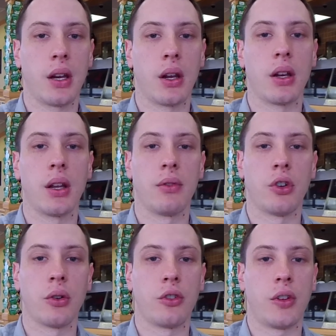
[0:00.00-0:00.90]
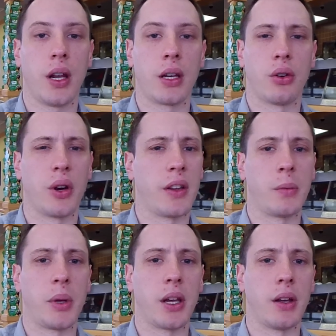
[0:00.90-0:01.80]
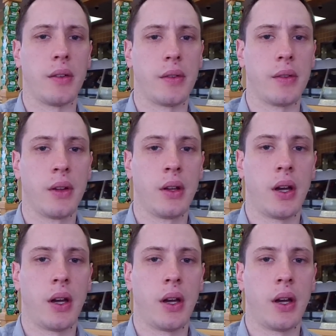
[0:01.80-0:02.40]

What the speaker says: and I'm going to give Georgia Tech grits because